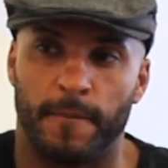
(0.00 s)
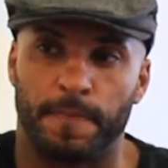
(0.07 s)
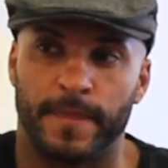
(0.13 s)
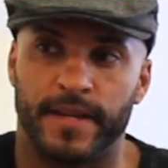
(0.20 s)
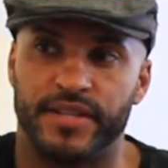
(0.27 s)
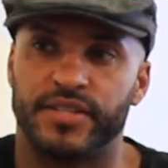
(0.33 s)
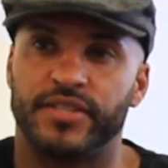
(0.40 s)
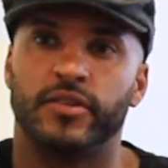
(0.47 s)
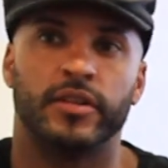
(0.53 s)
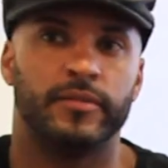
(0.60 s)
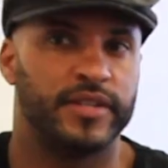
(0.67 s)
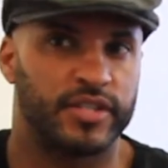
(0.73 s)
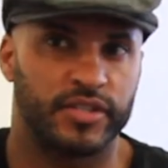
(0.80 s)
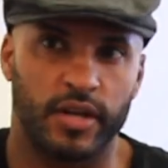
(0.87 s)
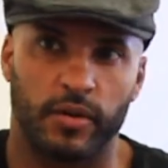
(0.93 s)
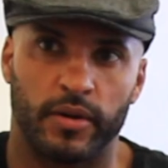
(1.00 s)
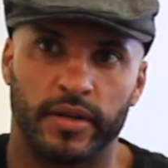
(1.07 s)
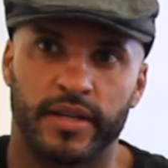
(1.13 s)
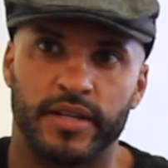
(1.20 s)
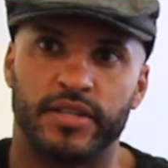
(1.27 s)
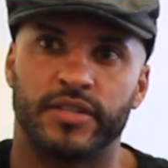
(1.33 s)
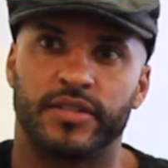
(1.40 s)
He's still going to be
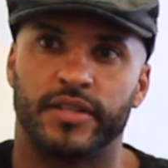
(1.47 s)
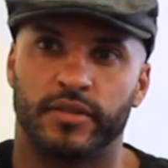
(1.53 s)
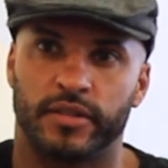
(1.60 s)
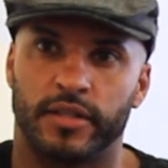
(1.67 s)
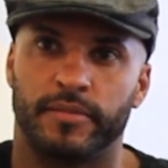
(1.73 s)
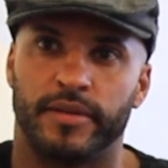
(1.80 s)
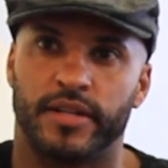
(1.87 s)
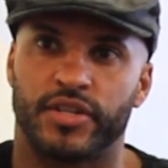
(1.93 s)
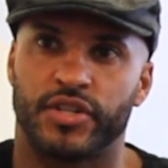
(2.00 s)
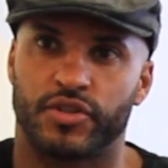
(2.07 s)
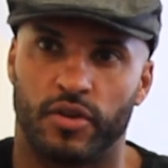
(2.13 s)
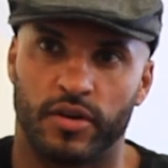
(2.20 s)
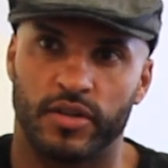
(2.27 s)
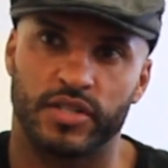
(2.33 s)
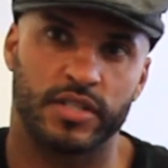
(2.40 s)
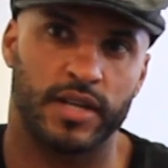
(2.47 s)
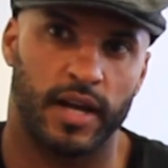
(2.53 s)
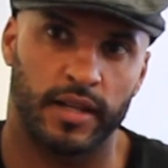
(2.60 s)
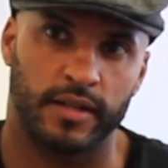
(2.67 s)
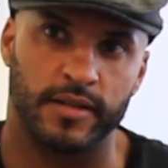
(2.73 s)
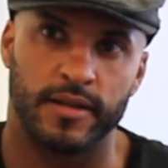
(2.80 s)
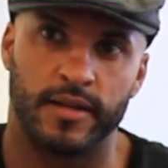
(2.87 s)
stoic. He's still going to be the strong,
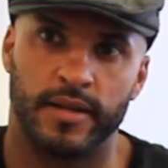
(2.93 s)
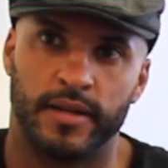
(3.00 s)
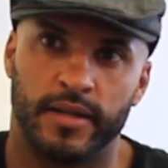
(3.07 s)
silent,